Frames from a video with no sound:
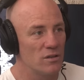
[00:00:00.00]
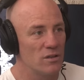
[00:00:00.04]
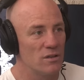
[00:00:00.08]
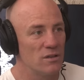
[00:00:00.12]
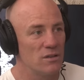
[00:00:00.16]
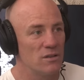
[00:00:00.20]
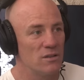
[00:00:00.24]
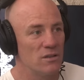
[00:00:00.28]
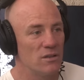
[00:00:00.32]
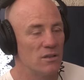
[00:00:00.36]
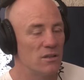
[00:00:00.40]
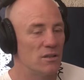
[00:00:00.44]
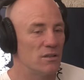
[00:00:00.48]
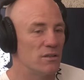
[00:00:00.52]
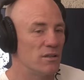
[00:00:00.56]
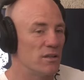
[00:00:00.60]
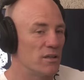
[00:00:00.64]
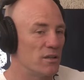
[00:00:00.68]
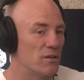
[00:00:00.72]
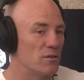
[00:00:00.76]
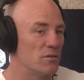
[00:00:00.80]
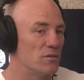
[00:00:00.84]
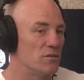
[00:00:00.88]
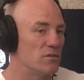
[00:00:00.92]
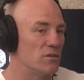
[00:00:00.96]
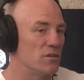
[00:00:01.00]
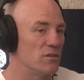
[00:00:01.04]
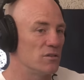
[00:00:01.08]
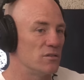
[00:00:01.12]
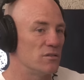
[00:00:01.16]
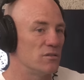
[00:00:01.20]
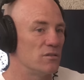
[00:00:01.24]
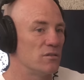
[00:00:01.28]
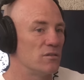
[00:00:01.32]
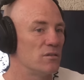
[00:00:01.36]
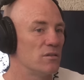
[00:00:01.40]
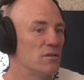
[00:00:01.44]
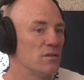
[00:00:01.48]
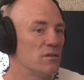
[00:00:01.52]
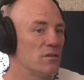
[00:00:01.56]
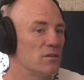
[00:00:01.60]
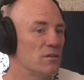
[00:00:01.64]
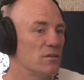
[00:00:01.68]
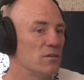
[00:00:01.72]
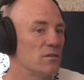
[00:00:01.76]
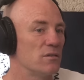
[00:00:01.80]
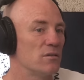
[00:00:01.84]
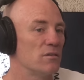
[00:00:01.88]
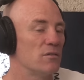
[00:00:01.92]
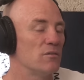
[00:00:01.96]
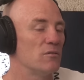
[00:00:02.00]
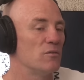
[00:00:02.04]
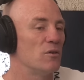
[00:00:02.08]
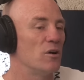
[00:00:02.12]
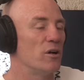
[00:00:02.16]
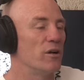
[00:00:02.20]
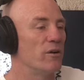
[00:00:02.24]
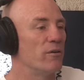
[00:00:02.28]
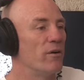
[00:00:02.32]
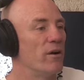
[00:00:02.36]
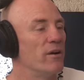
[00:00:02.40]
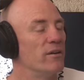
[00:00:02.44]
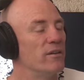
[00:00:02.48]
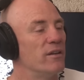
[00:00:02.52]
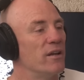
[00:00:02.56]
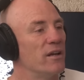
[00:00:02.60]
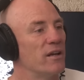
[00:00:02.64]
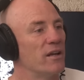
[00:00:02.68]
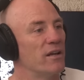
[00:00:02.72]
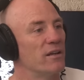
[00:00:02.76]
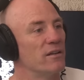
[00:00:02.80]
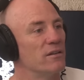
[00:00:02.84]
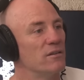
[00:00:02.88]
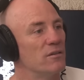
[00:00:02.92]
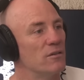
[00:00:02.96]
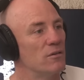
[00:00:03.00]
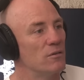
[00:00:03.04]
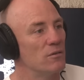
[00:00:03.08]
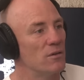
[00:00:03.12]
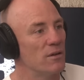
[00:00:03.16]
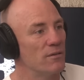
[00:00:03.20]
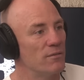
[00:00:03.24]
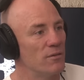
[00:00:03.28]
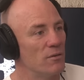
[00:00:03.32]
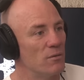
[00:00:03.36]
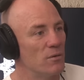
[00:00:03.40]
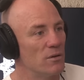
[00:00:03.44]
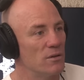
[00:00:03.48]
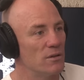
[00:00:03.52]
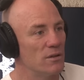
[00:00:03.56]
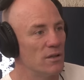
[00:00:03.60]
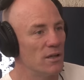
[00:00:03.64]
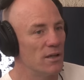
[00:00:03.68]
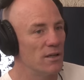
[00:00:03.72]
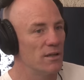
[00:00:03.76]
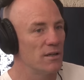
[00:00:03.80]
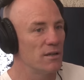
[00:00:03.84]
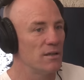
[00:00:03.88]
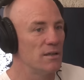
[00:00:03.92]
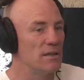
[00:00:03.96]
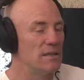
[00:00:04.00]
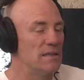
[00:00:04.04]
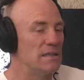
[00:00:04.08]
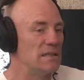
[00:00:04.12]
Yeah, I yeah. think it was just write your own ticket, whatever you want in there,